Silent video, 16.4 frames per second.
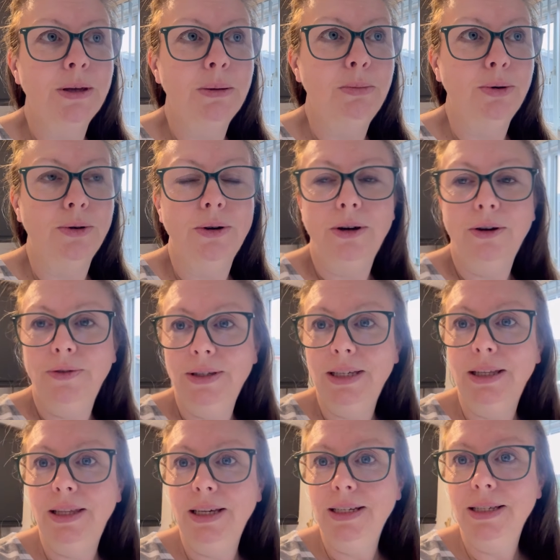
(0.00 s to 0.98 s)
But
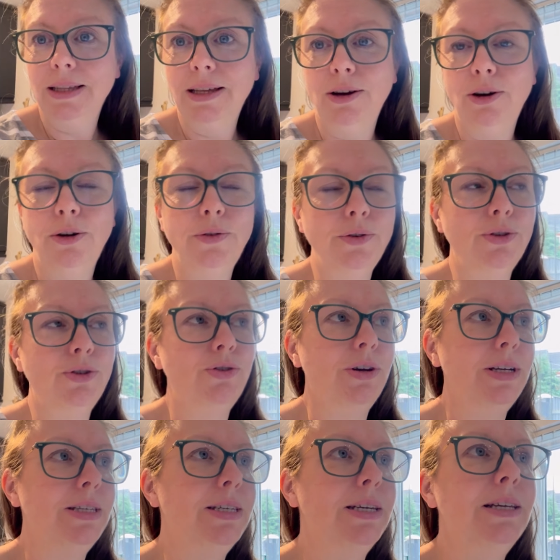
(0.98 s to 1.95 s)
obviously things like that are
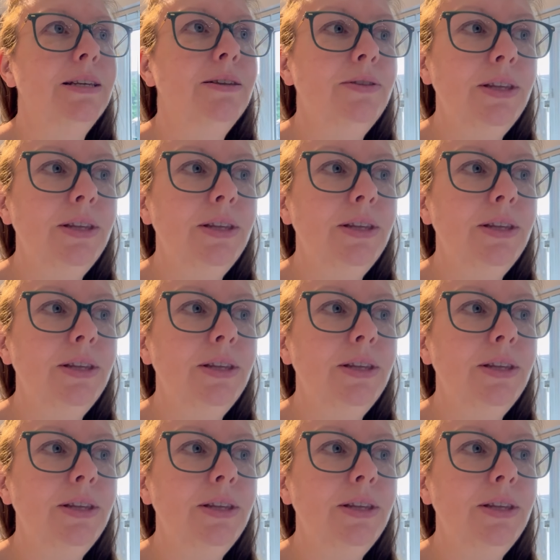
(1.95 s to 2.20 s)
frustrating.